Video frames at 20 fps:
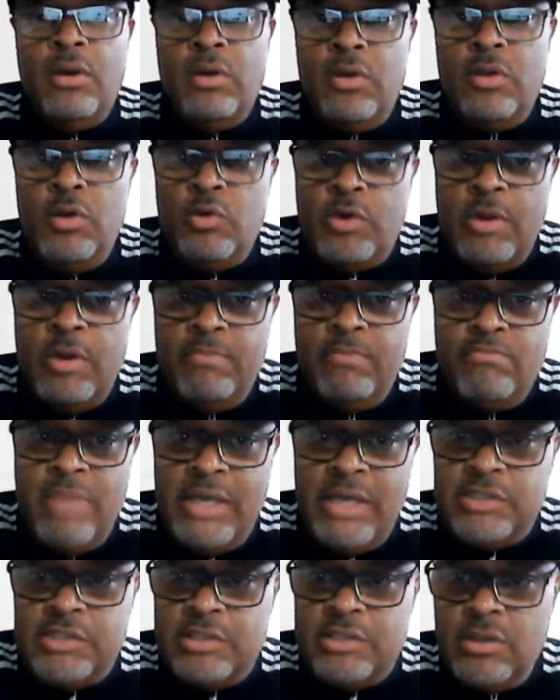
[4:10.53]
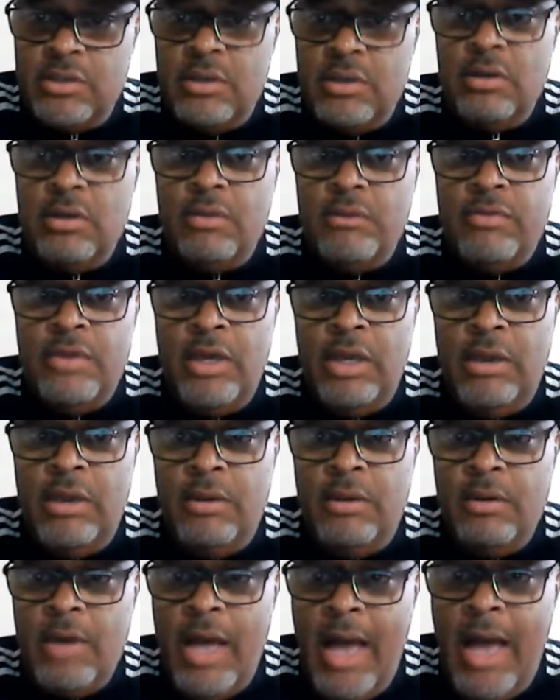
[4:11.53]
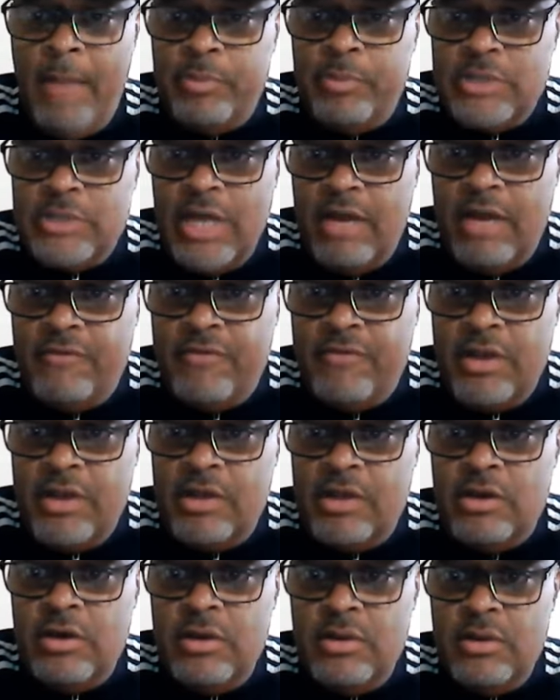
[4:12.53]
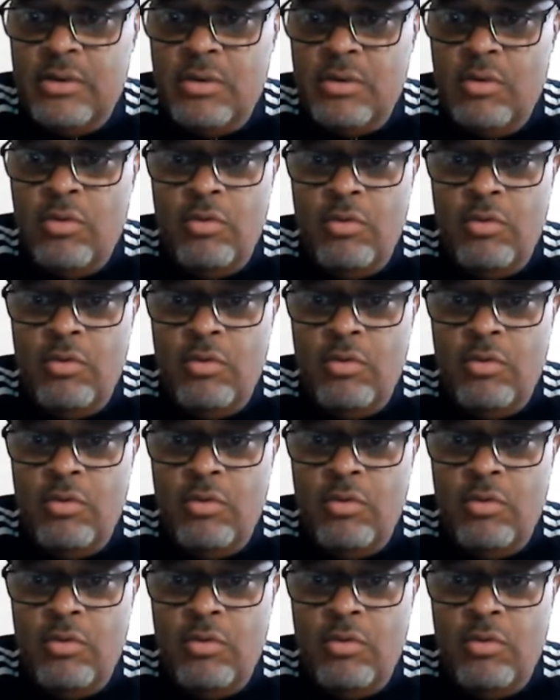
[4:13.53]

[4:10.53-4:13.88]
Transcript: You can mix the apple cider vinegar